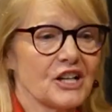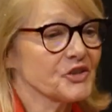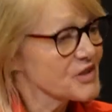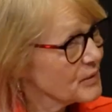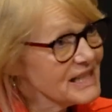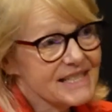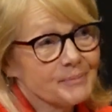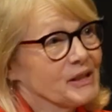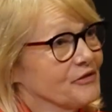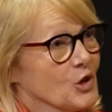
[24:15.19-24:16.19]
shelters, and we need
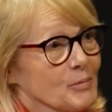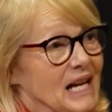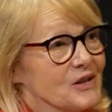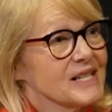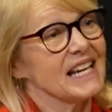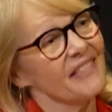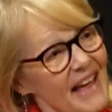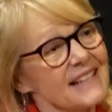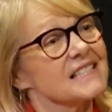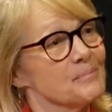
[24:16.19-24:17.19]
deeply affordable housing. And
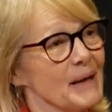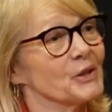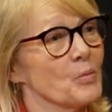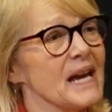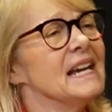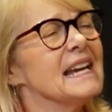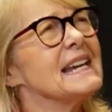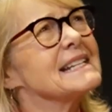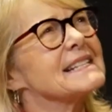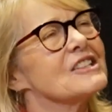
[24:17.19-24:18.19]
that's the better way.
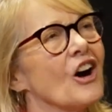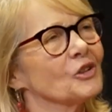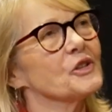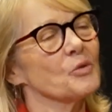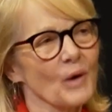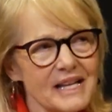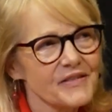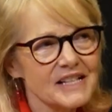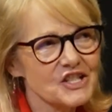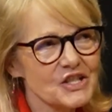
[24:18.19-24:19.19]
It is not only the right
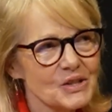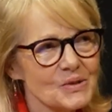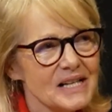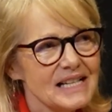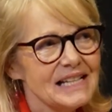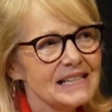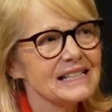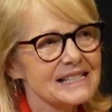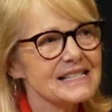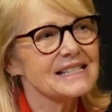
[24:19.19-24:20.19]
thing to do,
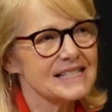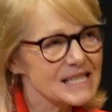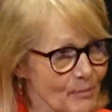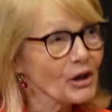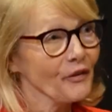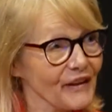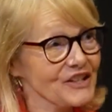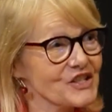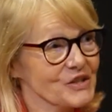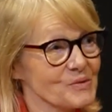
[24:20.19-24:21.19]
it is the smart thing
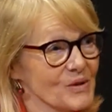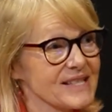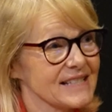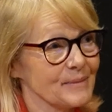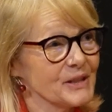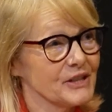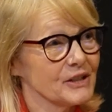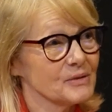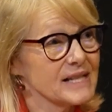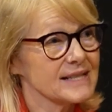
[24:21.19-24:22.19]
to do, Wasim.
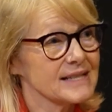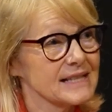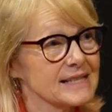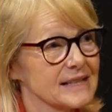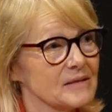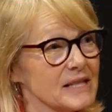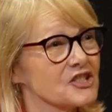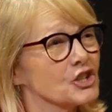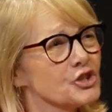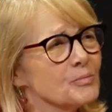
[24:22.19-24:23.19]
It's
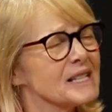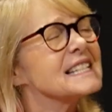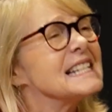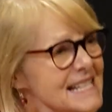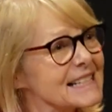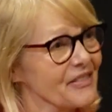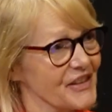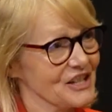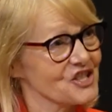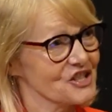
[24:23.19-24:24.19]
the decent
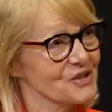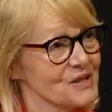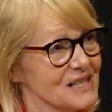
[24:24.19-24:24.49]
thing to do.